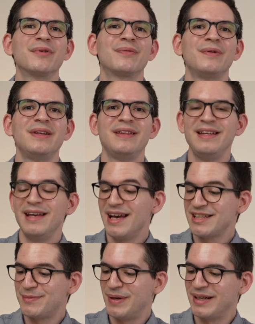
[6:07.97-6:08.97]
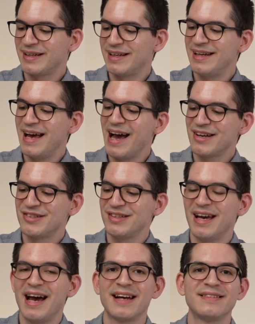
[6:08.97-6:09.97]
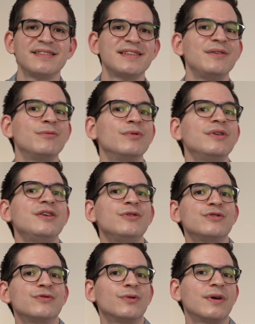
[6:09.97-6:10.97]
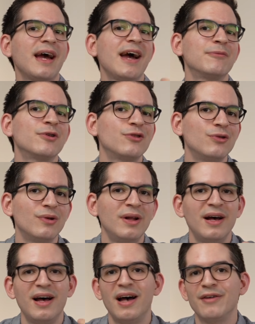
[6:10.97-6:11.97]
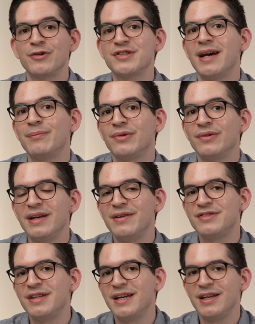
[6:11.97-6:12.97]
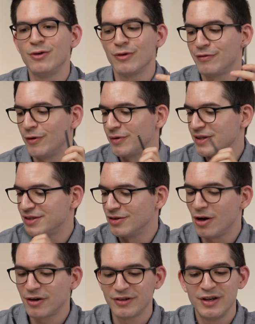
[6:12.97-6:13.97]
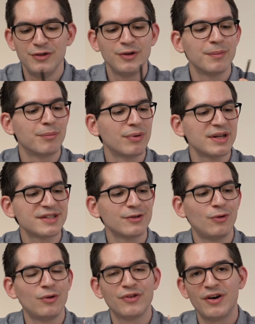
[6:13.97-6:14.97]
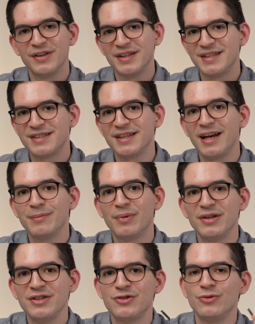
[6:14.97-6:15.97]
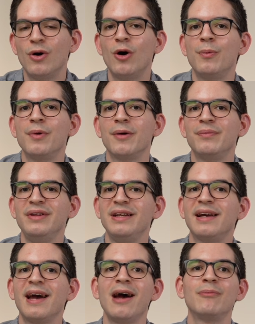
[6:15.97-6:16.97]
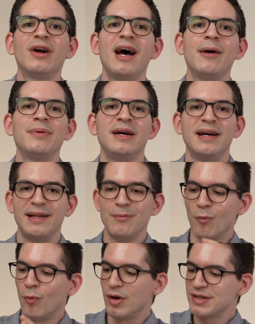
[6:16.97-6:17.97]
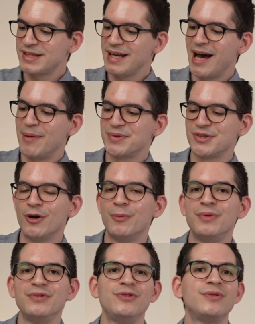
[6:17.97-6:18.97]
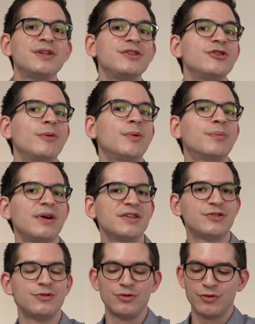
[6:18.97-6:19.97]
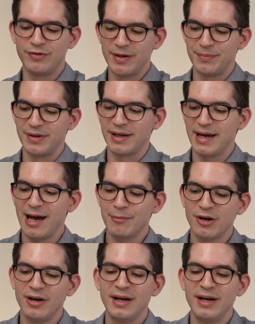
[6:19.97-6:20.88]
3, the S Pen can actually act as a really useful camera tool. For example, if say your phone is locked, you can press and hold on the side button to open up the camera app. And then once the app is open, you can double press to flip the camera